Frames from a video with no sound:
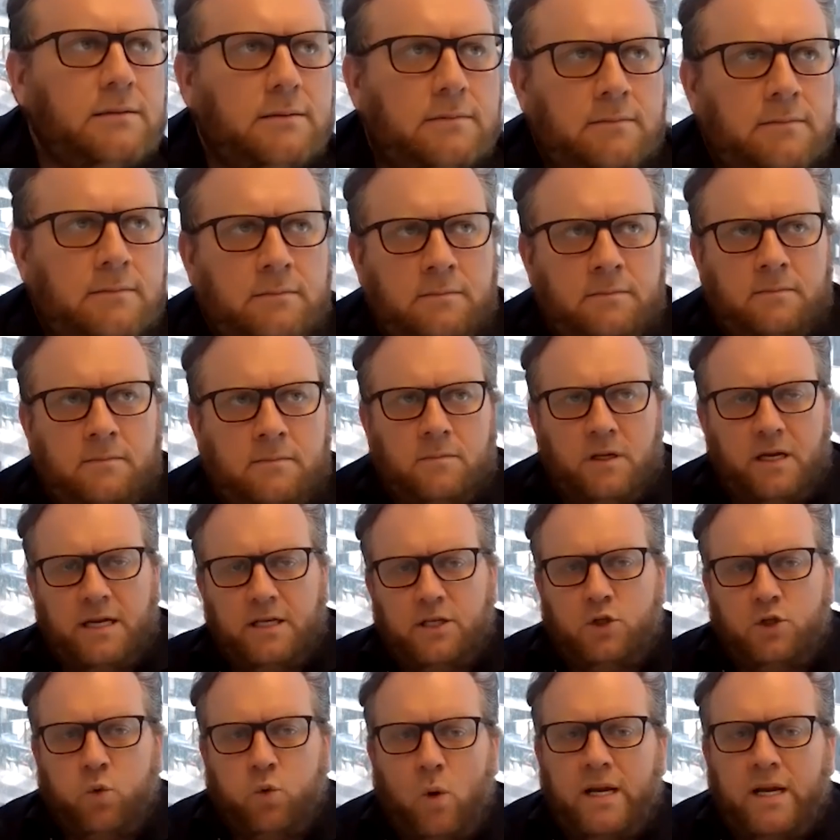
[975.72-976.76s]

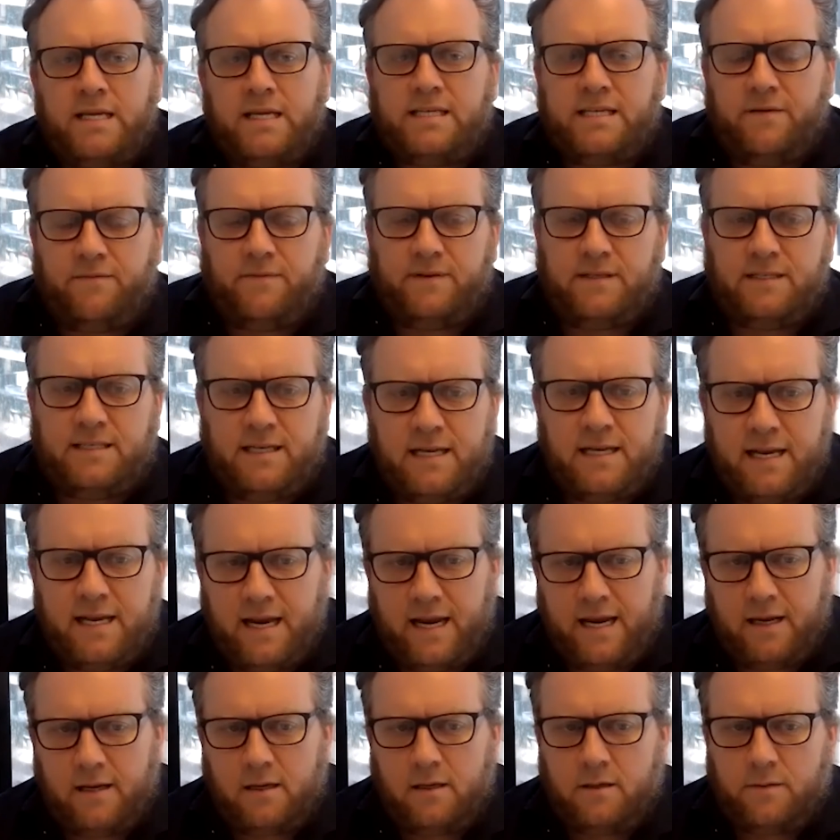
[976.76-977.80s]
in
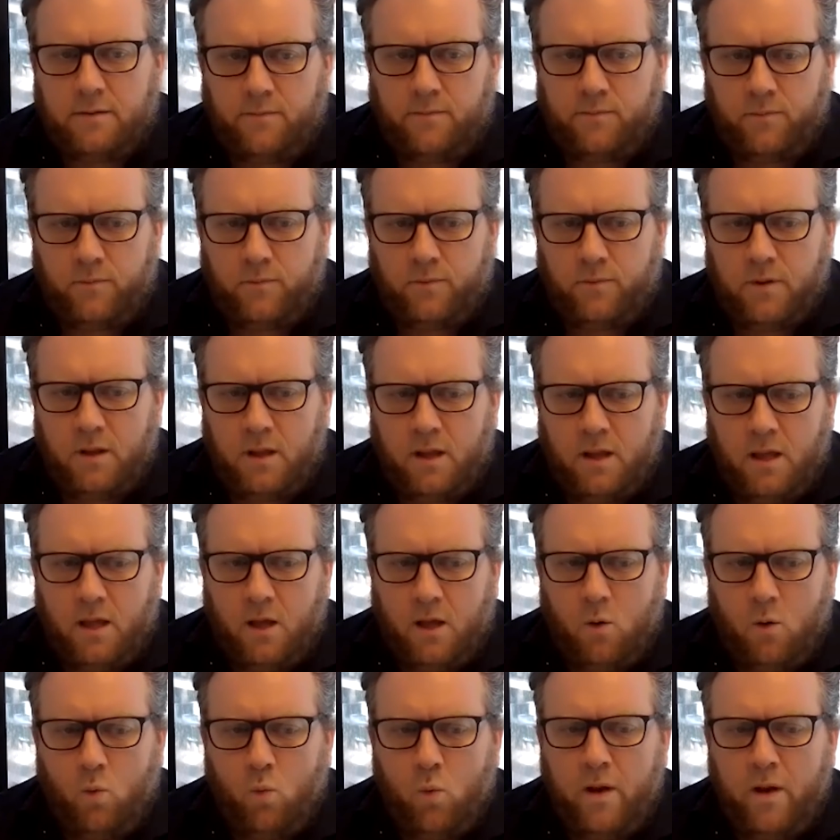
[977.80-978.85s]
2017,
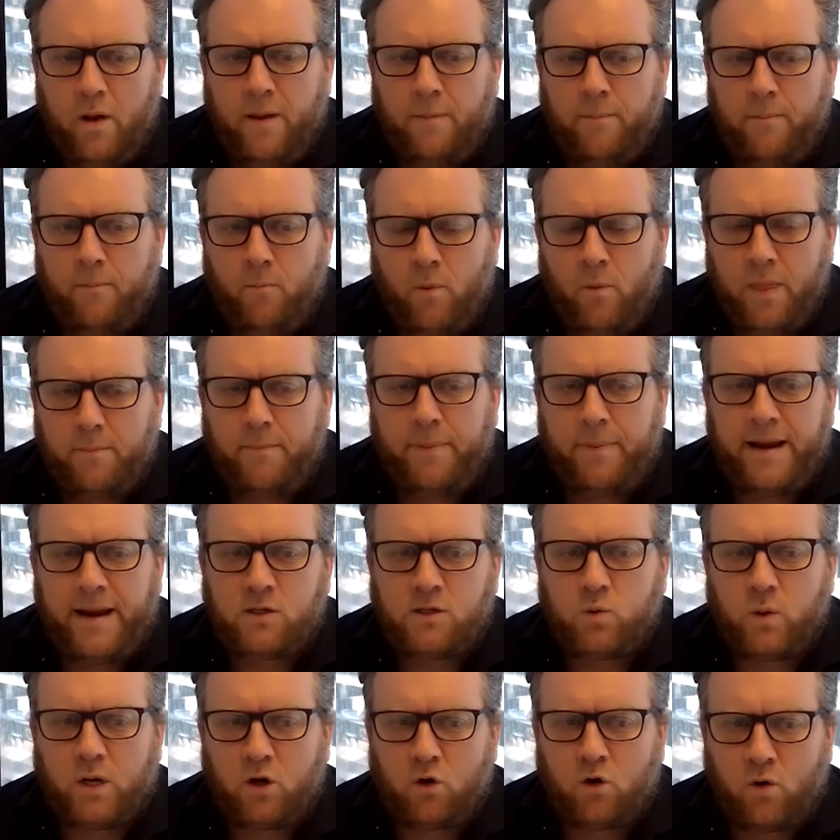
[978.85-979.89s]
when the
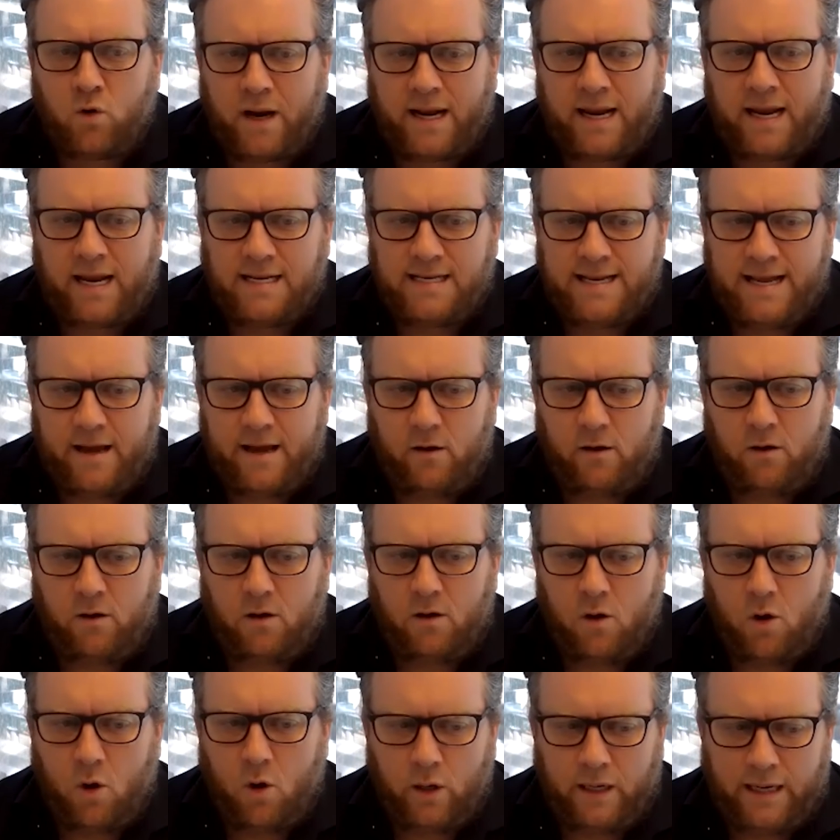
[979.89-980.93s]
banks were cracking
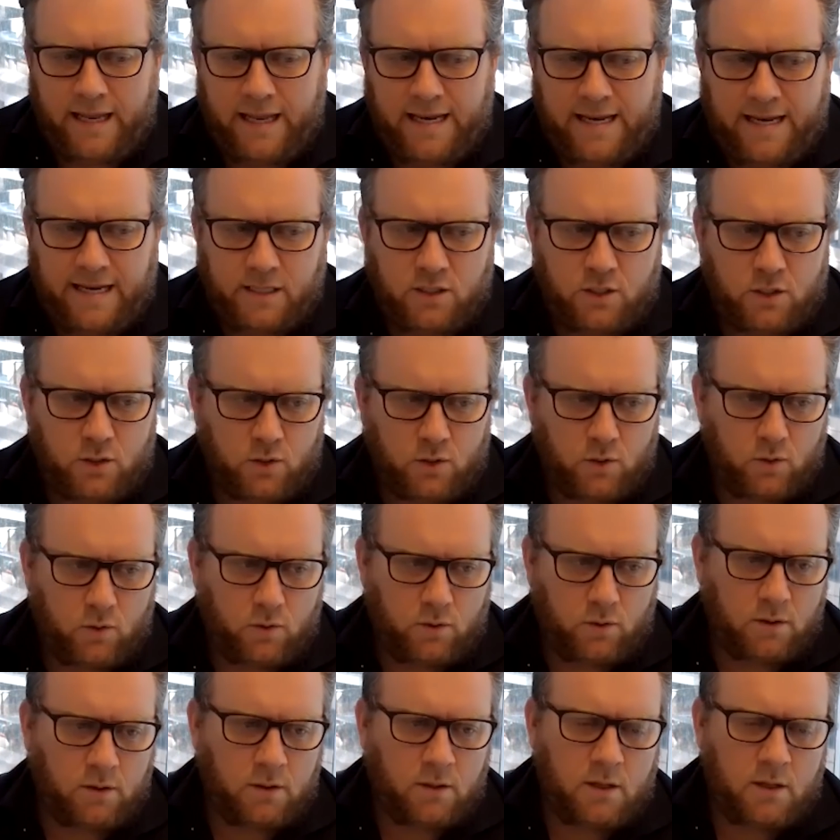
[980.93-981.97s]
down on lending
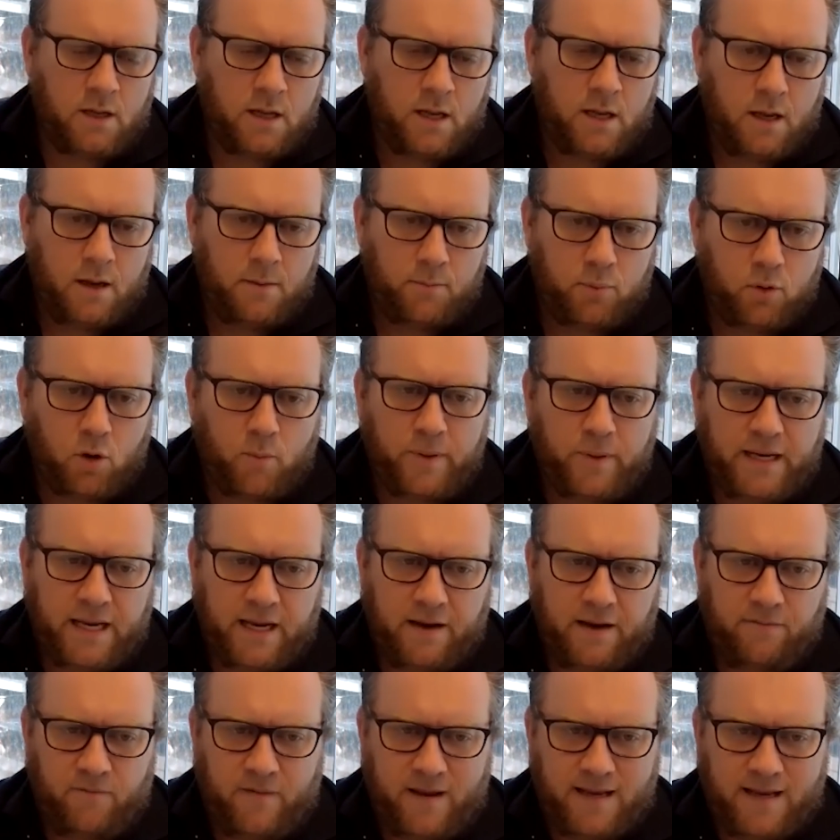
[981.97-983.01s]
to property
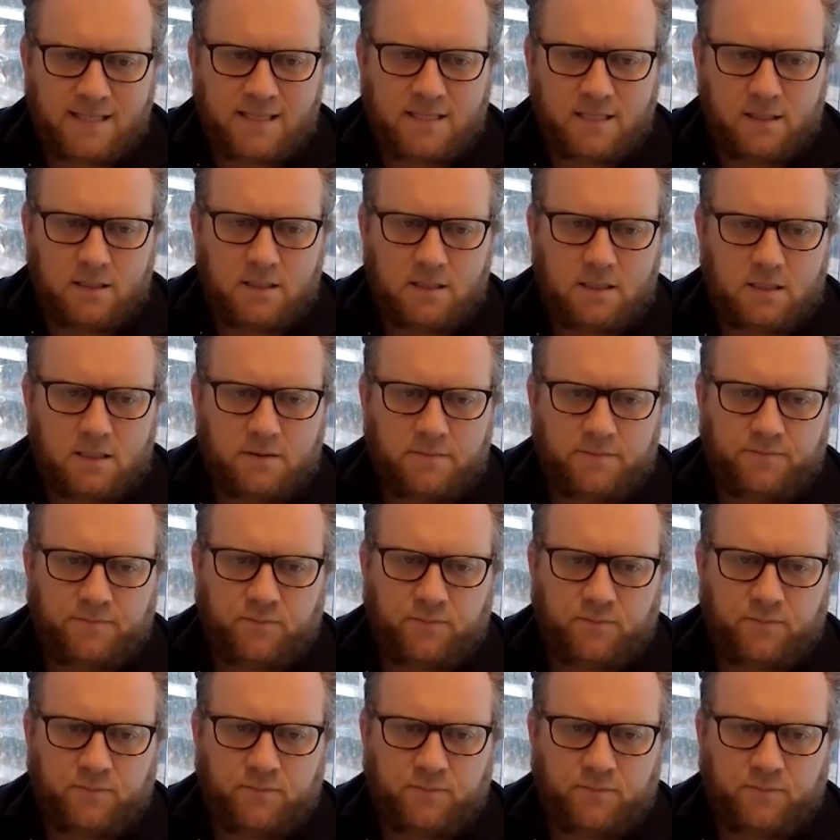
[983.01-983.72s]
investors,